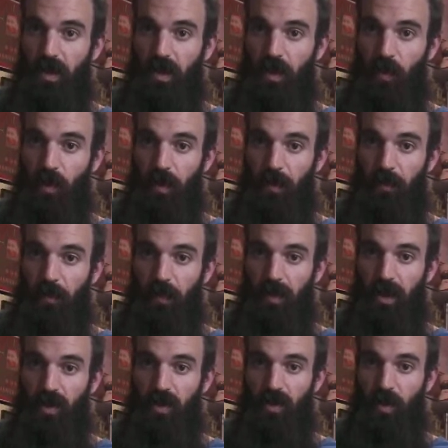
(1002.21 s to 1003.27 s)
Anyway,
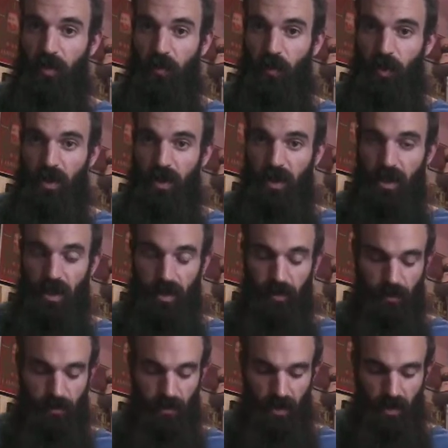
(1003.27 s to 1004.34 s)
it's some version of that.
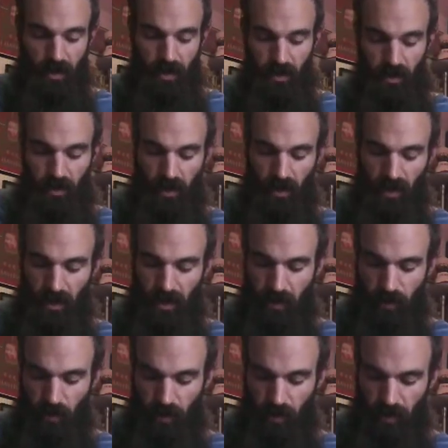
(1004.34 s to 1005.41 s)
So that
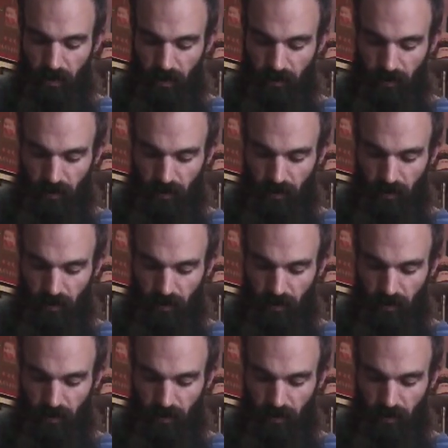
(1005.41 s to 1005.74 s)
last part.